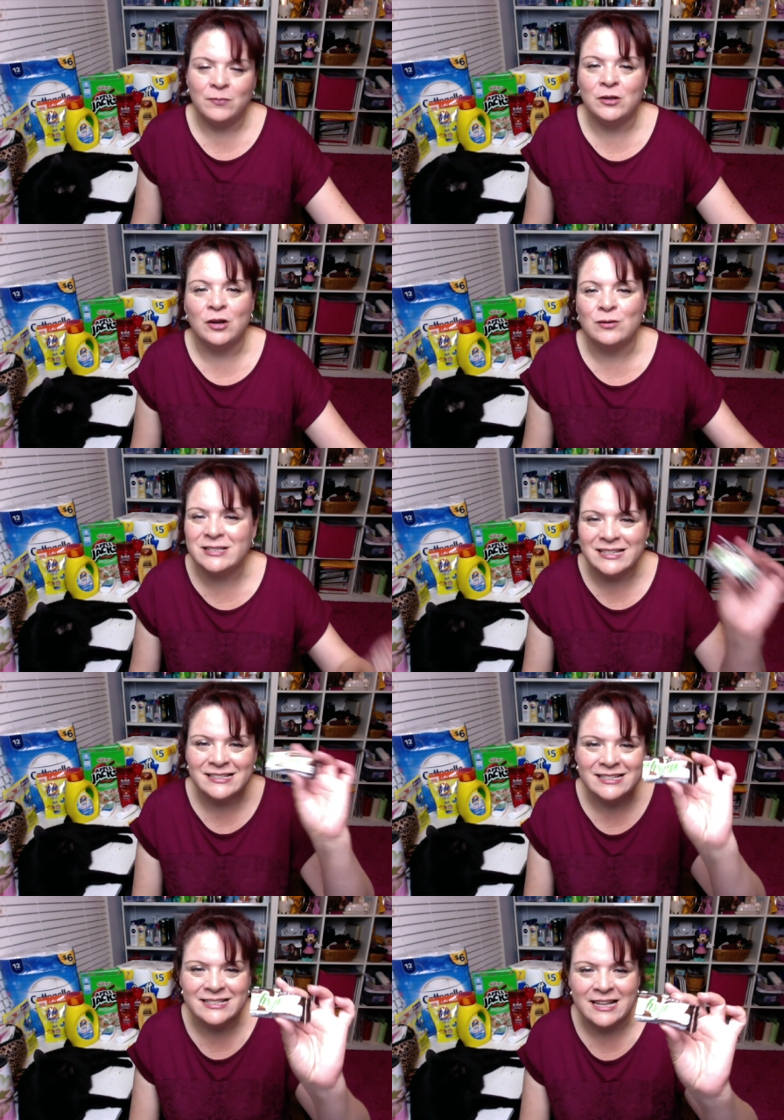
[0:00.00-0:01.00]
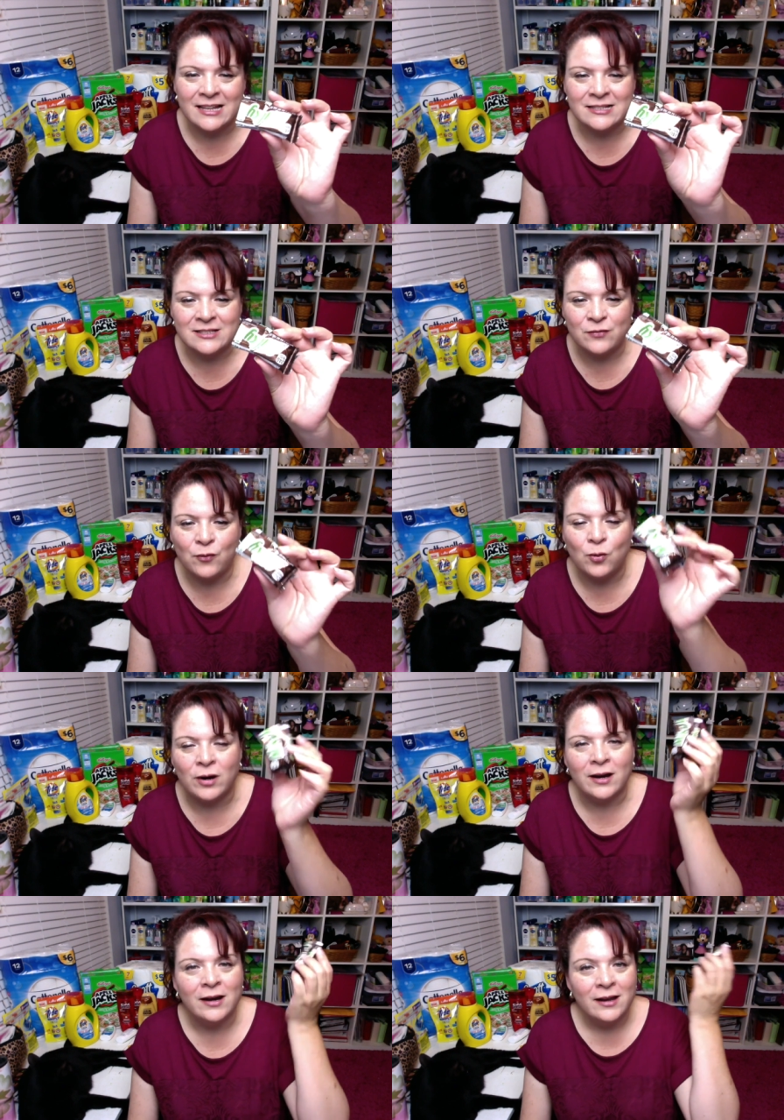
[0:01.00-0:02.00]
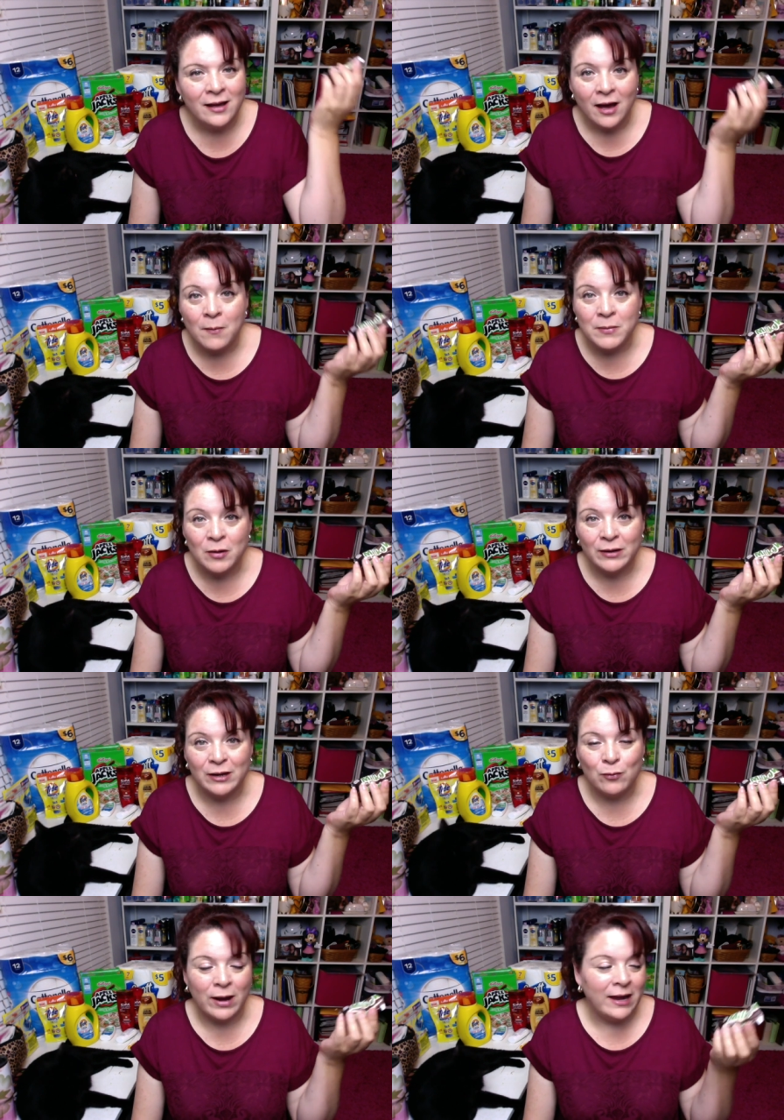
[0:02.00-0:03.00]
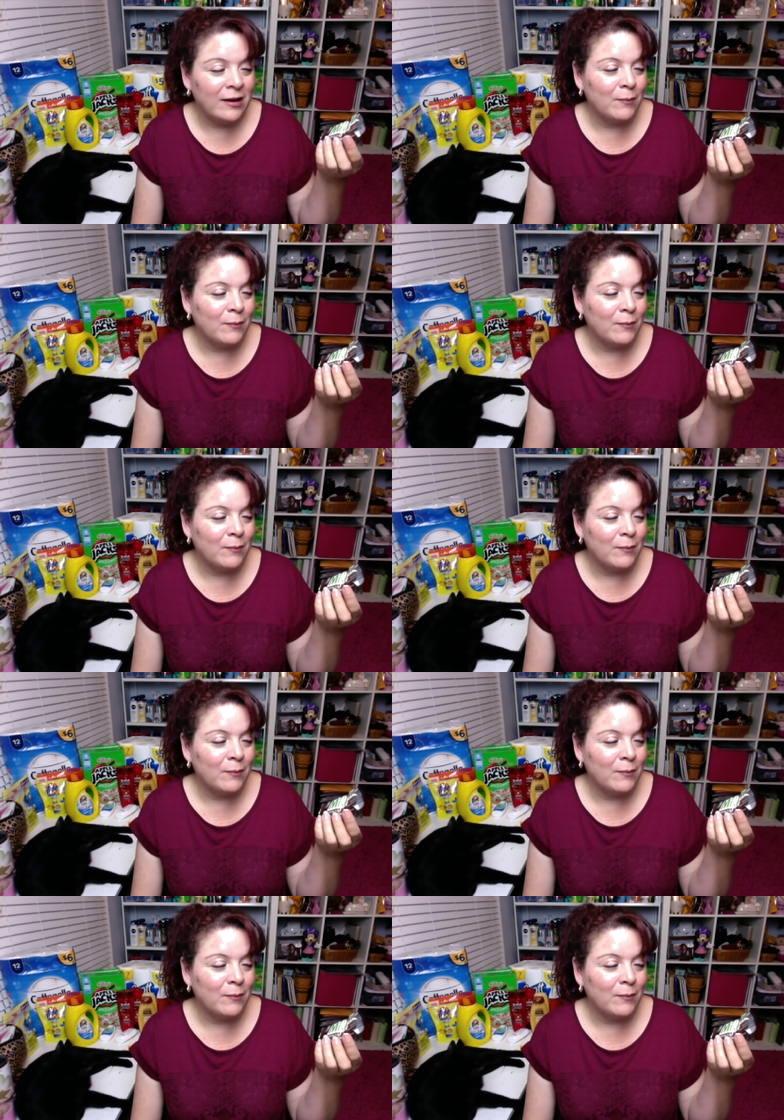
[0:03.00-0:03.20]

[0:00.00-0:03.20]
you know, sixty cents for a Milky Way,